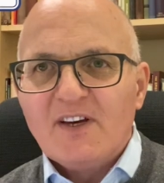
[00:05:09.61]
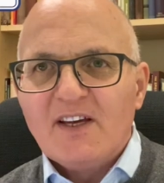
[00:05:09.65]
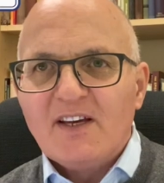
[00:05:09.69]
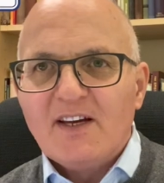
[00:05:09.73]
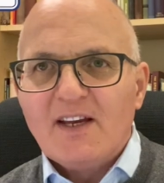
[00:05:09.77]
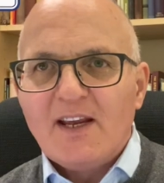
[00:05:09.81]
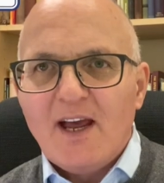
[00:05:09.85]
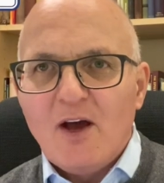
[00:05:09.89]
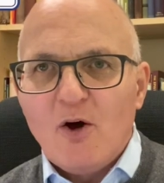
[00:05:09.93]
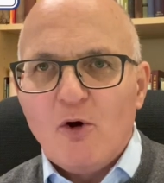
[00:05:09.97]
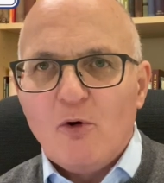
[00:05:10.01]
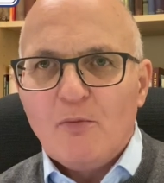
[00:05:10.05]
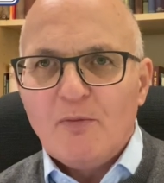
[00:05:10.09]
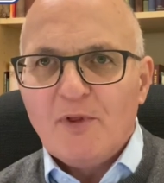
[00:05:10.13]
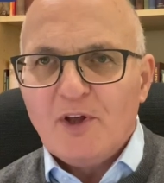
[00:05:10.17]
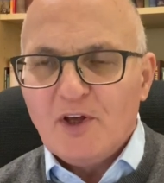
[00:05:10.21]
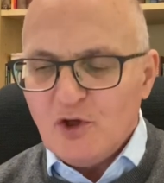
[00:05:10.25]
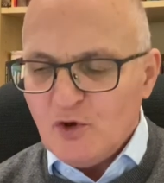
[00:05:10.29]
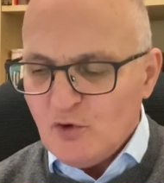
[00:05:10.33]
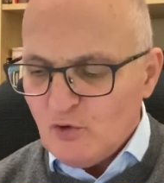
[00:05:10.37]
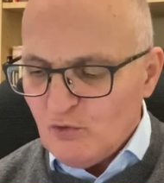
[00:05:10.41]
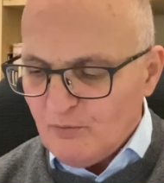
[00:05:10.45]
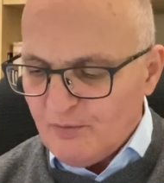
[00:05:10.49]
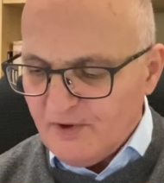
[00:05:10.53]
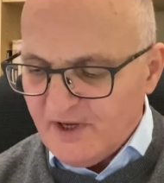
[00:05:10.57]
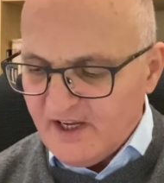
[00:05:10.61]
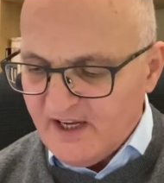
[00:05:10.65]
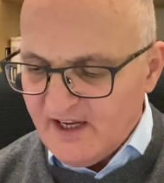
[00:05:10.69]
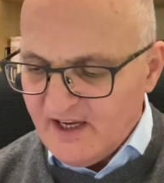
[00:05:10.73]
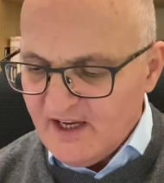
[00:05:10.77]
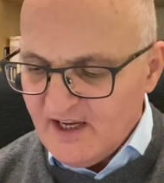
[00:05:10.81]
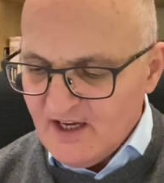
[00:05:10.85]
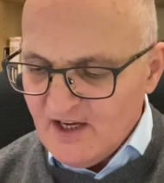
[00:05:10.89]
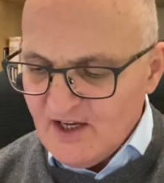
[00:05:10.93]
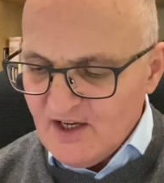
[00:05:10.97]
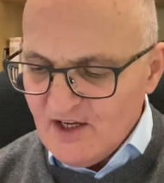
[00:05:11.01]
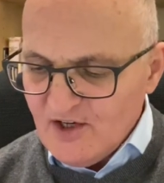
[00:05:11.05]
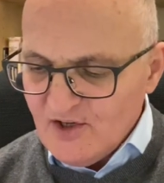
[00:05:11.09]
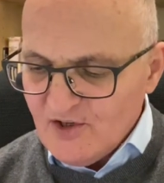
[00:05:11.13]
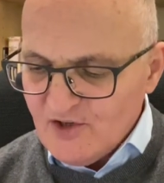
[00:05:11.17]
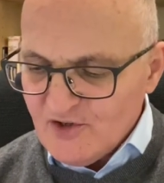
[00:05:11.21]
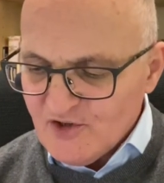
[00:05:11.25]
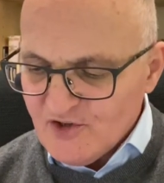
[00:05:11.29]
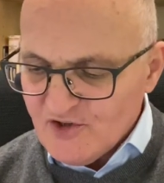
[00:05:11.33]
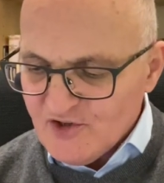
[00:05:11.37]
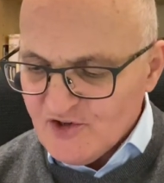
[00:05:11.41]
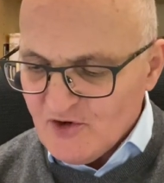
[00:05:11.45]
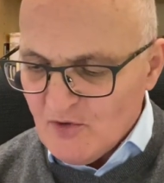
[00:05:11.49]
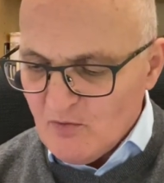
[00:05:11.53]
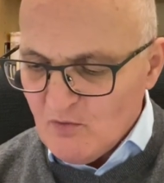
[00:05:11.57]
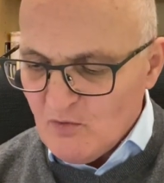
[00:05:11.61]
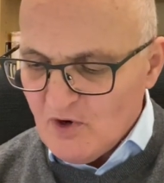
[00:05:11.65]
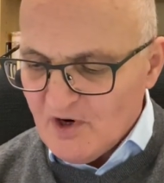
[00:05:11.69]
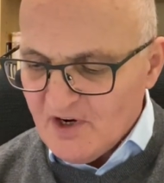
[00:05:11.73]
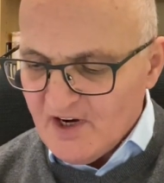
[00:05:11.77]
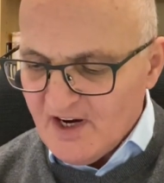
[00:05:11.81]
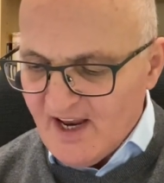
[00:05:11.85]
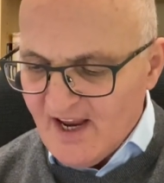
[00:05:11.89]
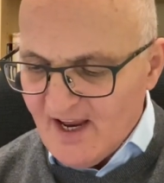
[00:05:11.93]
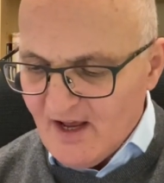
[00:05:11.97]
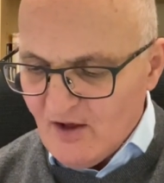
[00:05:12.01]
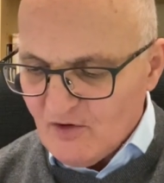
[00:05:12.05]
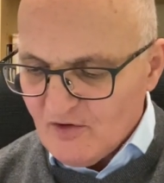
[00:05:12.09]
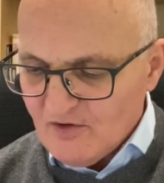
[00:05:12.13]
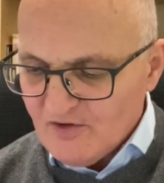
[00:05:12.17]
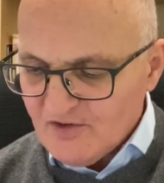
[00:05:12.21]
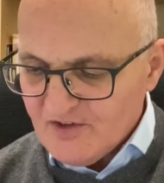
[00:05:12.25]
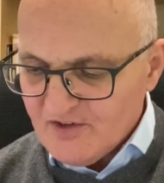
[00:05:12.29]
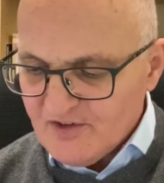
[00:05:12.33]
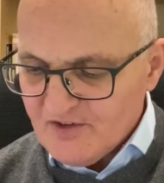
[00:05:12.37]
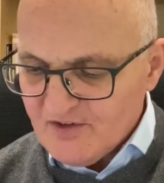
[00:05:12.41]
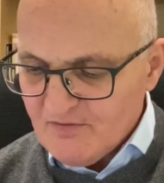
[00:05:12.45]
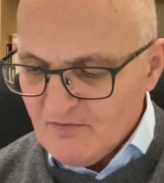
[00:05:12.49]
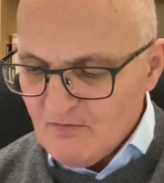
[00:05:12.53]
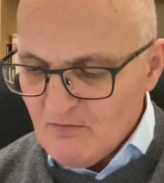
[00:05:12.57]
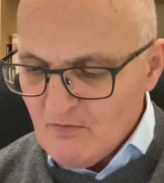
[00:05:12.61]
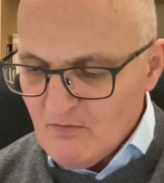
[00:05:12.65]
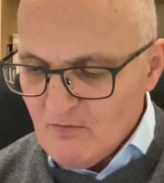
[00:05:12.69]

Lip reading: and help that you'll be to someone else.